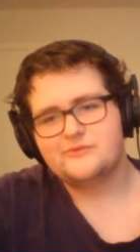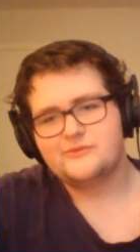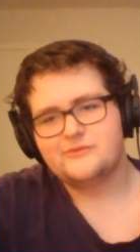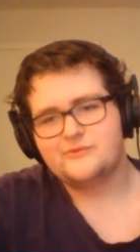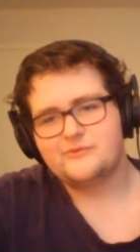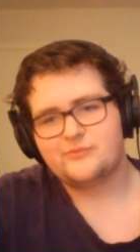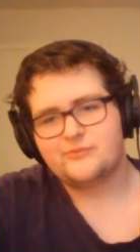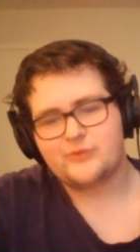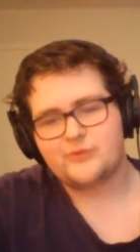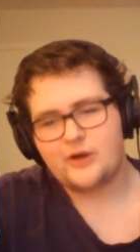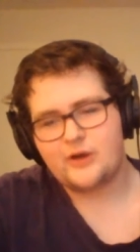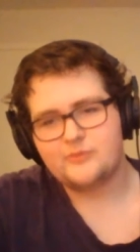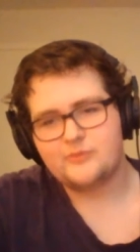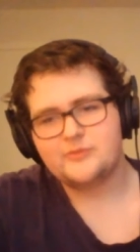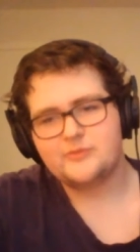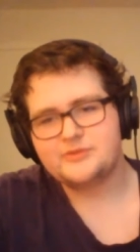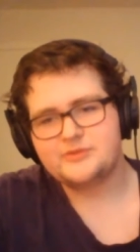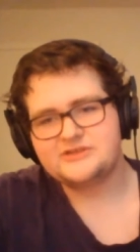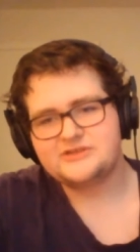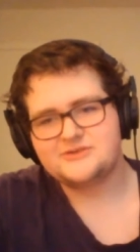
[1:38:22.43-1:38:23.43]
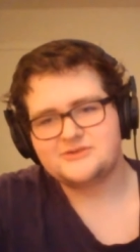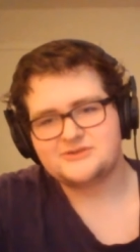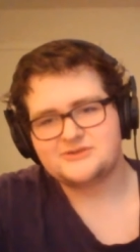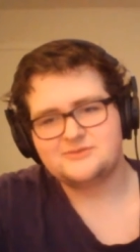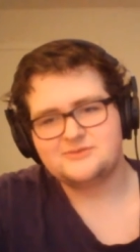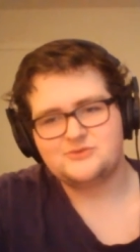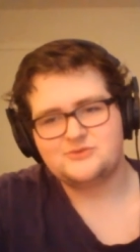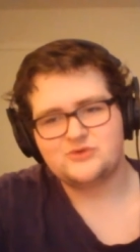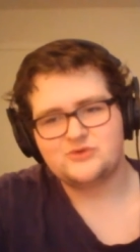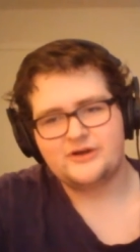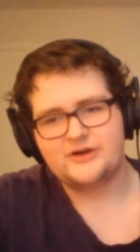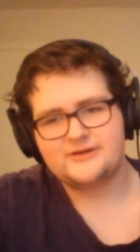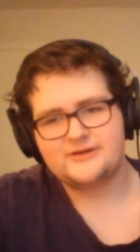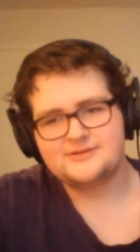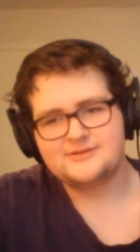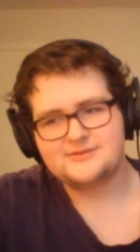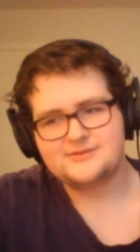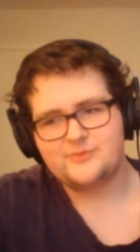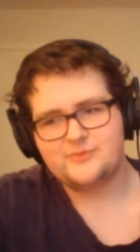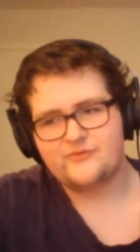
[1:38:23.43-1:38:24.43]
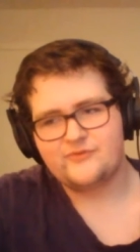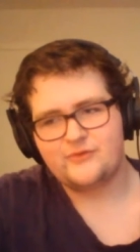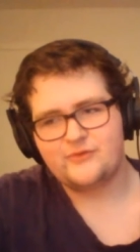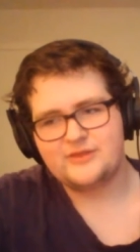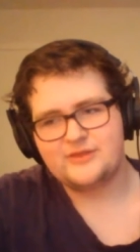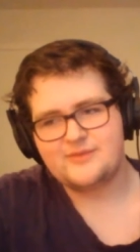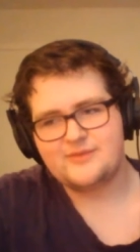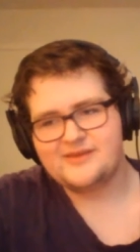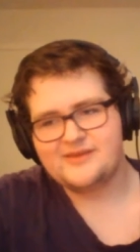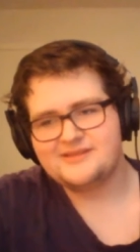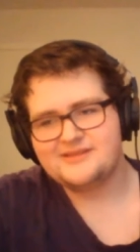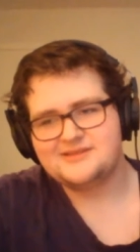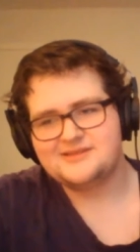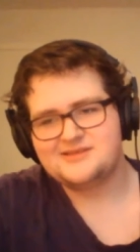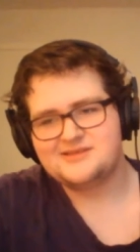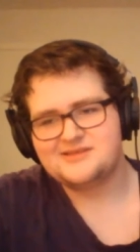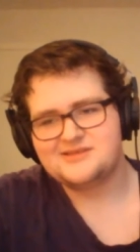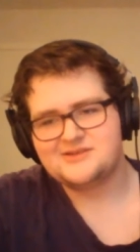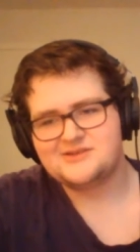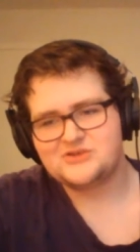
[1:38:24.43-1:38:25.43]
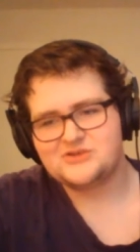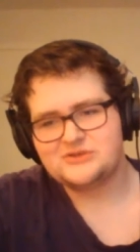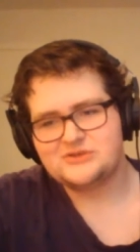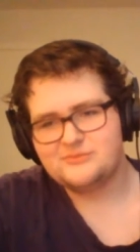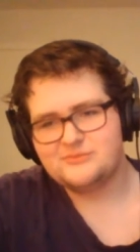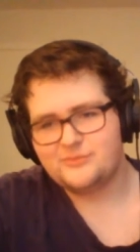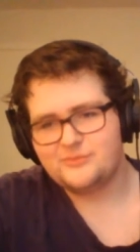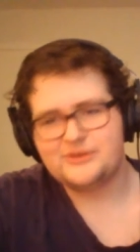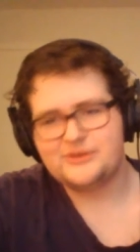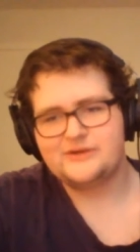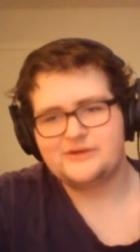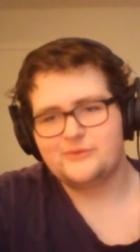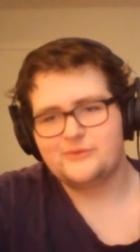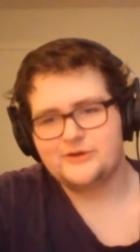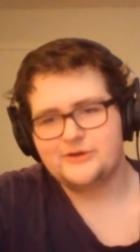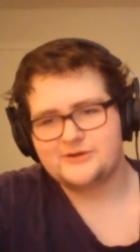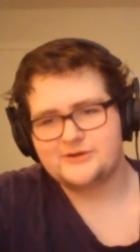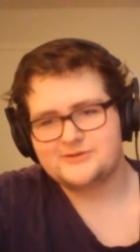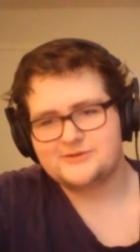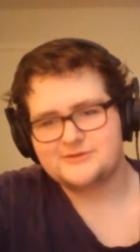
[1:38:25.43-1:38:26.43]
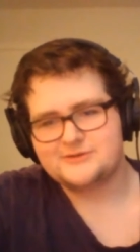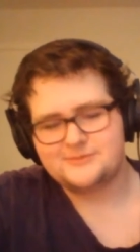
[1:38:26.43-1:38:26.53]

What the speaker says: probably took some drugs before they made this decision, but it worked.